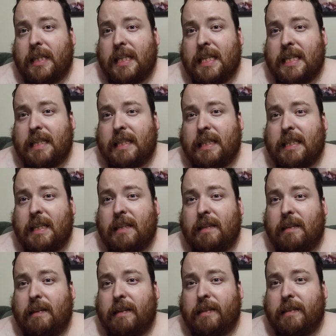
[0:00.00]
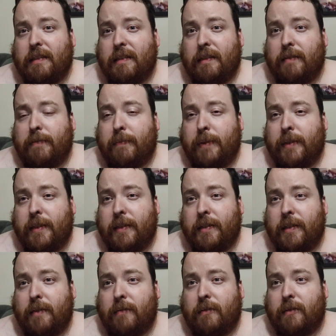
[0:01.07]
He's dislikes stuff, but at the
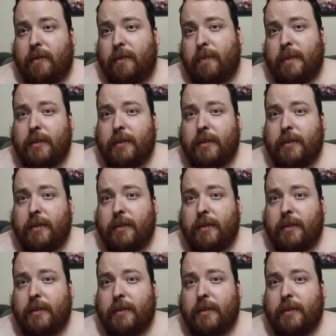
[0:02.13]
same time,